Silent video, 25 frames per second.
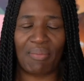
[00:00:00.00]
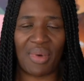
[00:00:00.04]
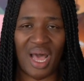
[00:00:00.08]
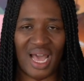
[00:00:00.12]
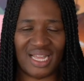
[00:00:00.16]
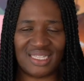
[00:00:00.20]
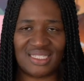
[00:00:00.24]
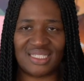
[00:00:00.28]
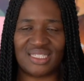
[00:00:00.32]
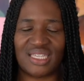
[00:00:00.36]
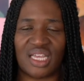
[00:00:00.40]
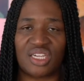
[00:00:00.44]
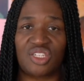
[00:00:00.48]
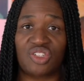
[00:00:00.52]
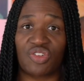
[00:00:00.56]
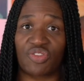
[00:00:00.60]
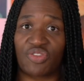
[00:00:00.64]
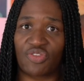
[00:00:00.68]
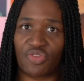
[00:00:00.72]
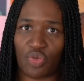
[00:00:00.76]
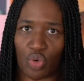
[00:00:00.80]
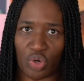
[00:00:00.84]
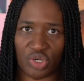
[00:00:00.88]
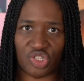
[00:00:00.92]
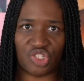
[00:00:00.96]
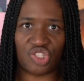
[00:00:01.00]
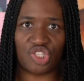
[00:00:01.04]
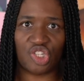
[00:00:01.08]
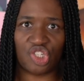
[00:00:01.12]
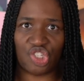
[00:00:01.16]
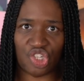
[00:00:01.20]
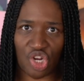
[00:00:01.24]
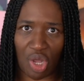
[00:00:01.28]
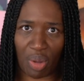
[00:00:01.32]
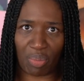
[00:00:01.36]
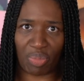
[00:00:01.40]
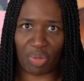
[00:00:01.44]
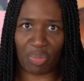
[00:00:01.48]
mindset to force the
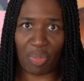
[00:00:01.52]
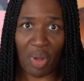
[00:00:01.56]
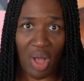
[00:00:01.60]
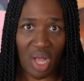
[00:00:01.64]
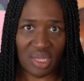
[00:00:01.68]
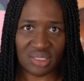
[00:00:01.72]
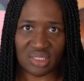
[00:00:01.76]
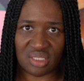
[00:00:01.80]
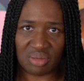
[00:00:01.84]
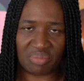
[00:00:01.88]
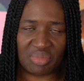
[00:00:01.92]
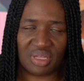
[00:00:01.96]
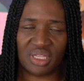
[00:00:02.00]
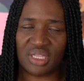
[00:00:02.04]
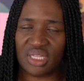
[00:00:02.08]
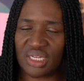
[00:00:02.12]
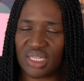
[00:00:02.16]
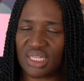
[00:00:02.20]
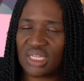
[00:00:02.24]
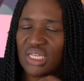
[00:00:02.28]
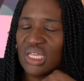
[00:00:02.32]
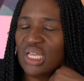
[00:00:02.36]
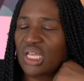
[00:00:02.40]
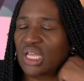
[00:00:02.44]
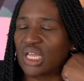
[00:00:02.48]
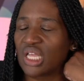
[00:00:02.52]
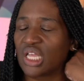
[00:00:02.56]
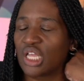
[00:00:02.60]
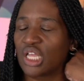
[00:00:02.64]
jump possibility.